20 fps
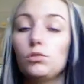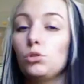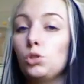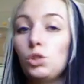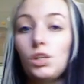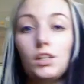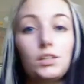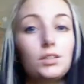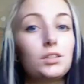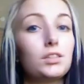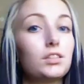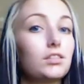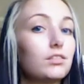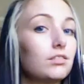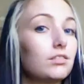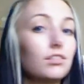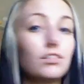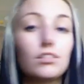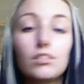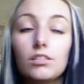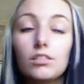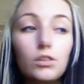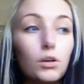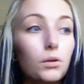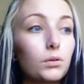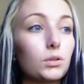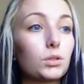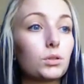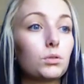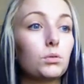just
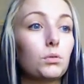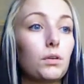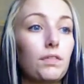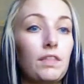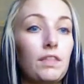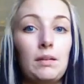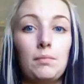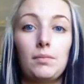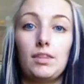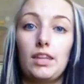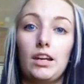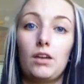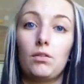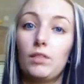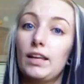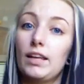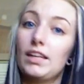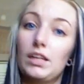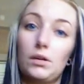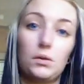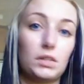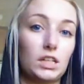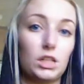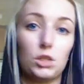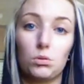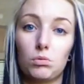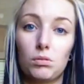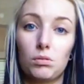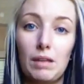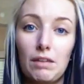go to school with them and they don't like you and they
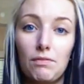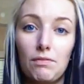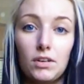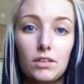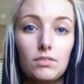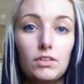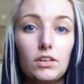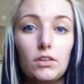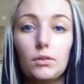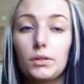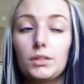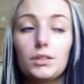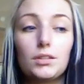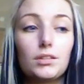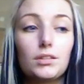just want to make fun of you.